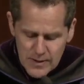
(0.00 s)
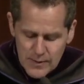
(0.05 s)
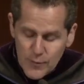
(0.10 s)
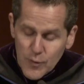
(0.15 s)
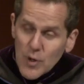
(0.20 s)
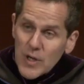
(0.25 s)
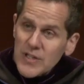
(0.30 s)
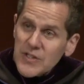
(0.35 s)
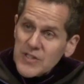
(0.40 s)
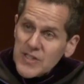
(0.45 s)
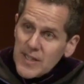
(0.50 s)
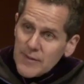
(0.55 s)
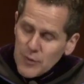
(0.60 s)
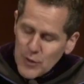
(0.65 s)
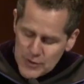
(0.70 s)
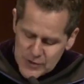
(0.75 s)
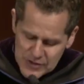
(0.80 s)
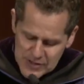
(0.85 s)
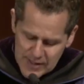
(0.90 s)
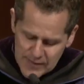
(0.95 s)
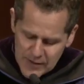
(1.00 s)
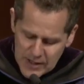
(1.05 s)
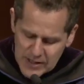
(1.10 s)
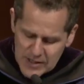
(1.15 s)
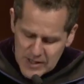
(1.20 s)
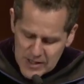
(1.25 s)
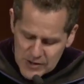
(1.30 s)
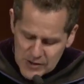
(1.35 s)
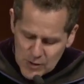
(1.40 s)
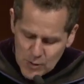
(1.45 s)
for a
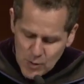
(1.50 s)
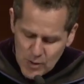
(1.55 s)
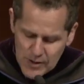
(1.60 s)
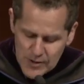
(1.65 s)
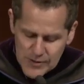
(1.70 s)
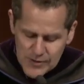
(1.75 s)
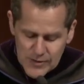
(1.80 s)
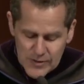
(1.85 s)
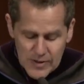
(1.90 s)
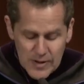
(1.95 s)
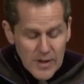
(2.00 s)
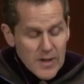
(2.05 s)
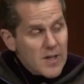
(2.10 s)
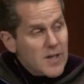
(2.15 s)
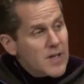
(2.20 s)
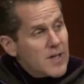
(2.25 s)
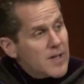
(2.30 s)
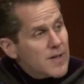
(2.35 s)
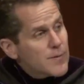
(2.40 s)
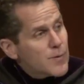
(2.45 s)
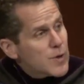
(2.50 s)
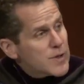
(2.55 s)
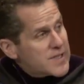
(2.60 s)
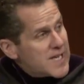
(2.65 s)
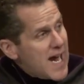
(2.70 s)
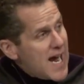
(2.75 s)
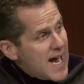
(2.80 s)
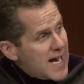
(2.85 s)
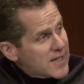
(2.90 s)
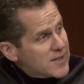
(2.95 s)
civic discourse, for
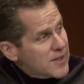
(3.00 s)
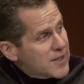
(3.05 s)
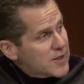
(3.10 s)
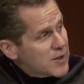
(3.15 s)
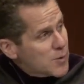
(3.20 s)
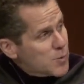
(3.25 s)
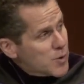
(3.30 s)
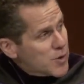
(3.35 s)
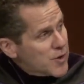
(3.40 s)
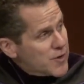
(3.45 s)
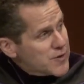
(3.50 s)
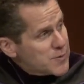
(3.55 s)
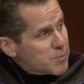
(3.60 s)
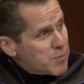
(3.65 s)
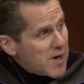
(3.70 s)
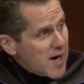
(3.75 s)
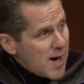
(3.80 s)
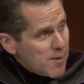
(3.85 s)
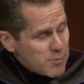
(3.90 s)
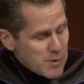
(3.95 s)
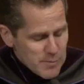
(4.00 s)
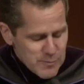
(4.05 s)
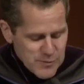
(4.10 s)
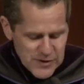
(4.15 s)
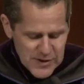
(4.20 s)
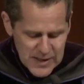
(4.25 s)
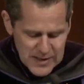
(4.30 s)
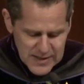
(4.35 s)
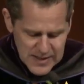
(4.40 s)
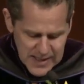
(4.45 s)
tackling the world's
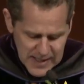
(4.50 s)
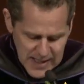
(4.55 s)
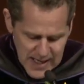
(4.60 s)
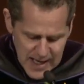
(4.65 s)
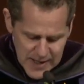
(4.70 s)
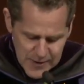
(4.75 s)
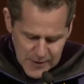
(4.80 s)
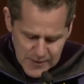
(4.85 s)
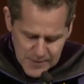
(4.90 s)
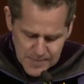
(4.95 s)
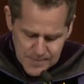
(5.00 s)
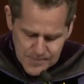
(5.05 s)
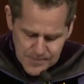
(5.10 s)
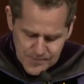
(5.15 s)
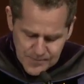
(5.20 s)
problems together.